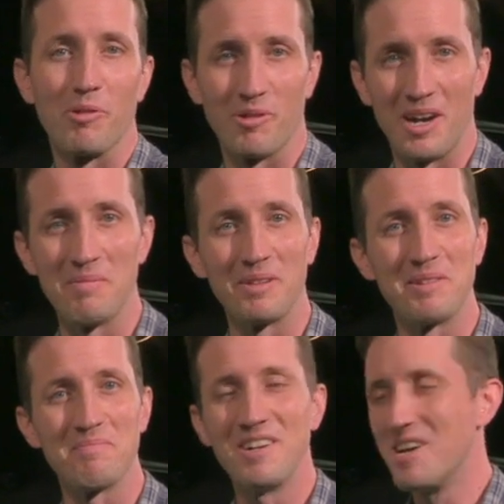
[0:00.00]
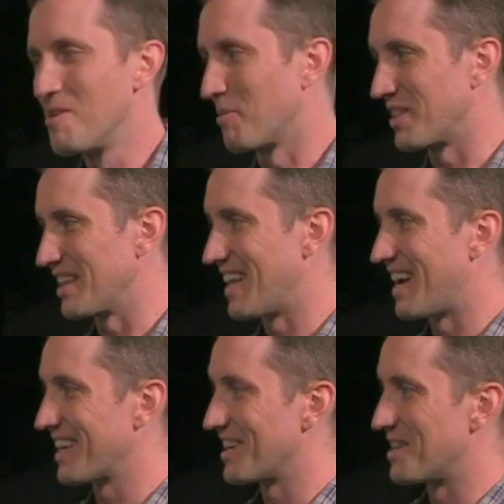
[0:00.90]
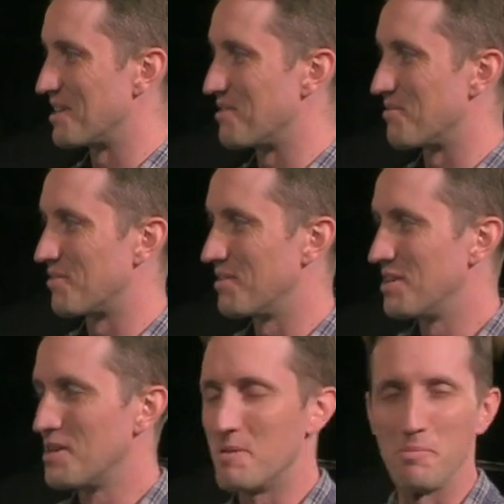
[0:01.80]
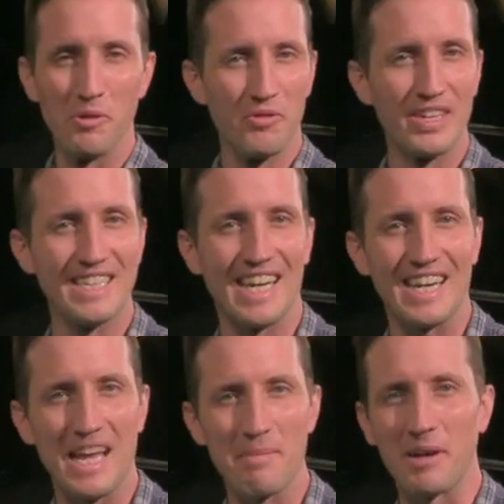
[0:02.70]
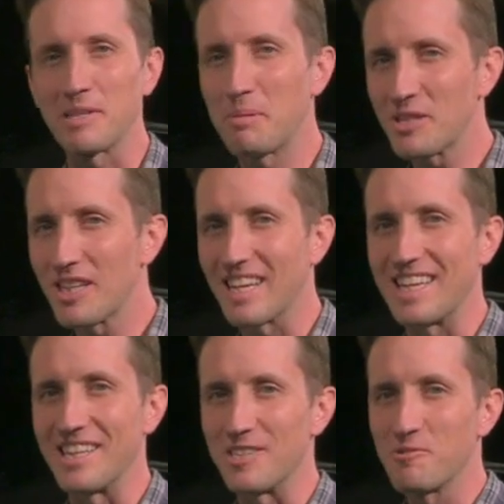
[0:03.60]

problem with a lot of movies that came out, especially like in the